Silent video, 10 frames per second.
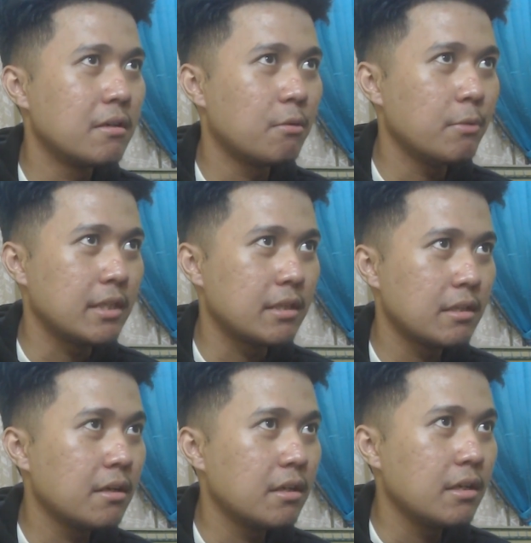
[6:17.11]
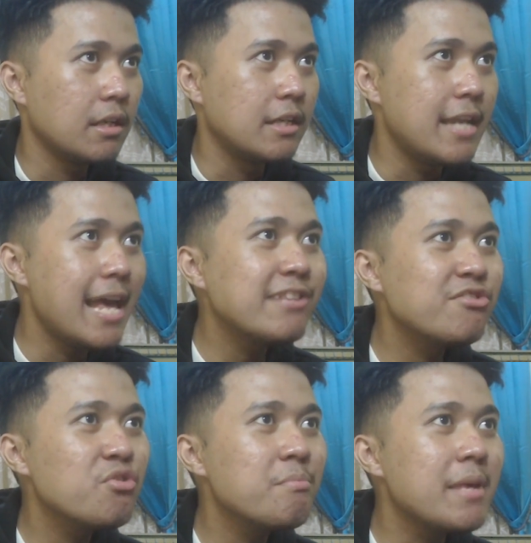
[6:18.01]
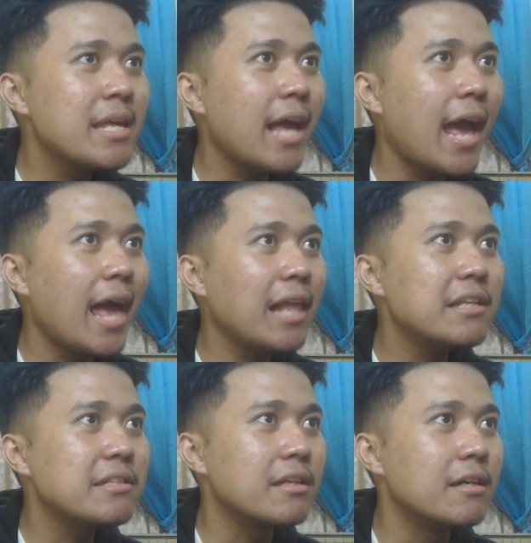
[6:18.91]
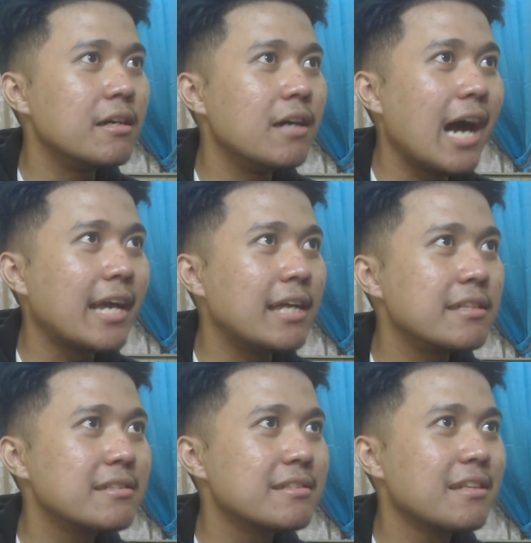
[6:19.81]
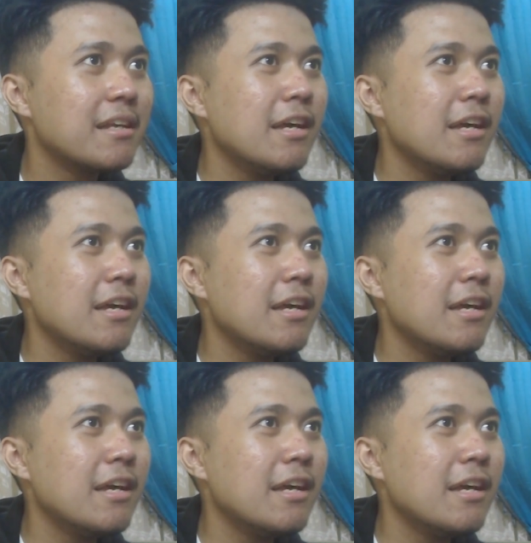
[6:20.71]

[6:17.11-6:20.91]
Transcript: Wait, Nezumi Elisa, I guess.